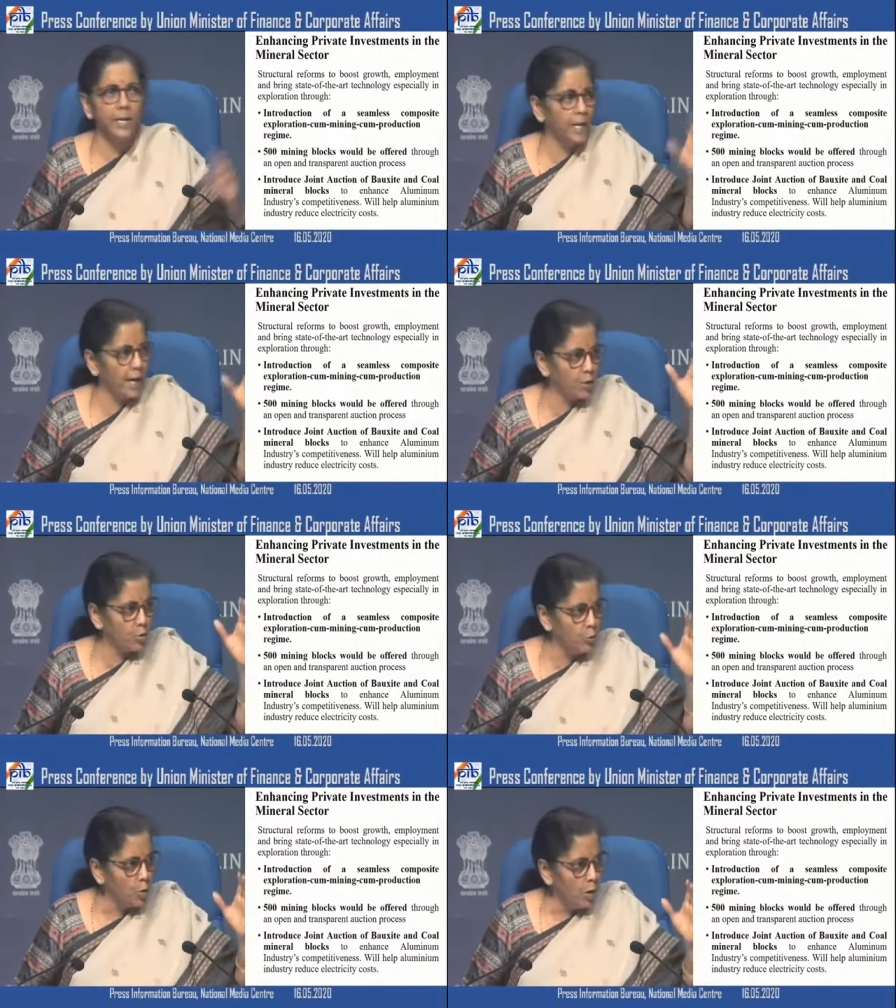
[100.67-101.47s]
he had
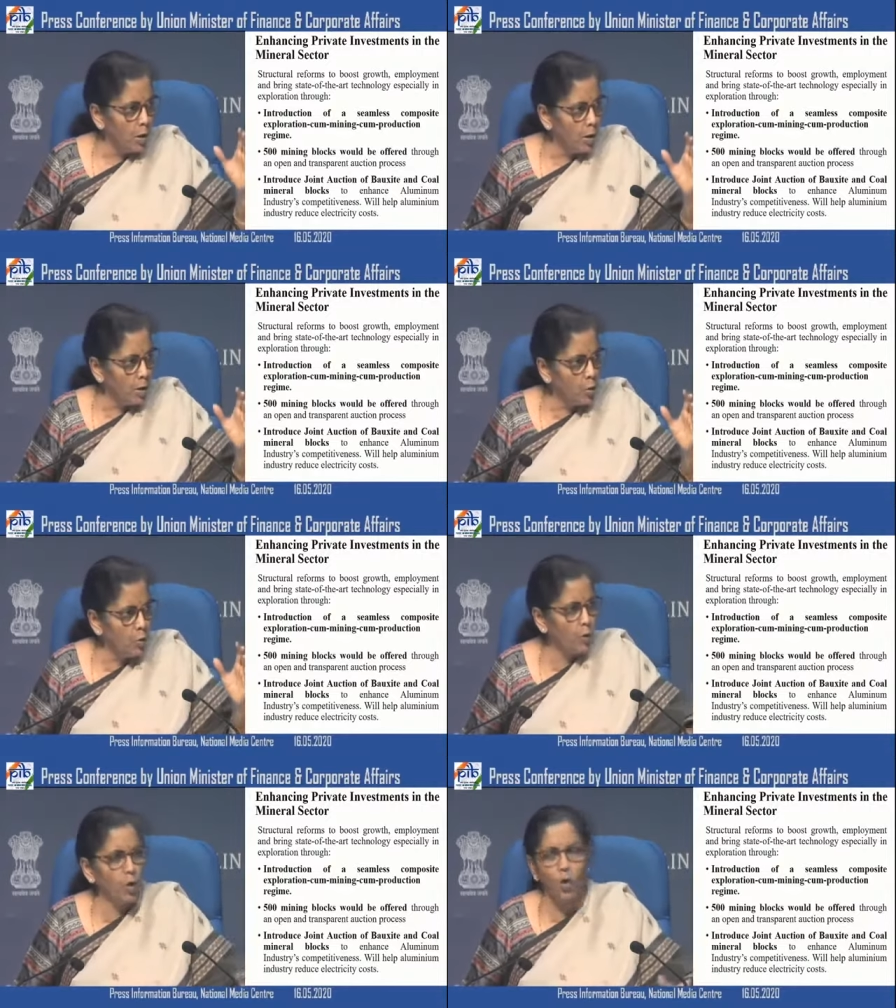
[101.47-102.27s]
to Uh, go
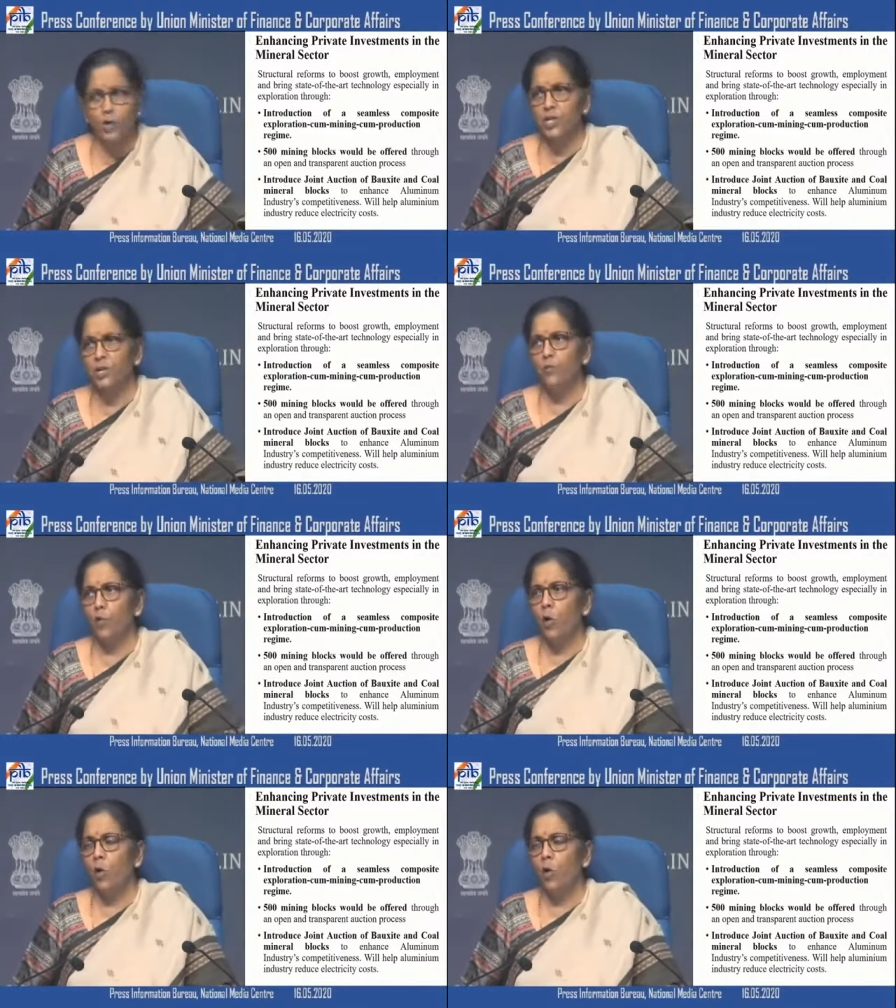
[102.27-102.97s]
for an auction for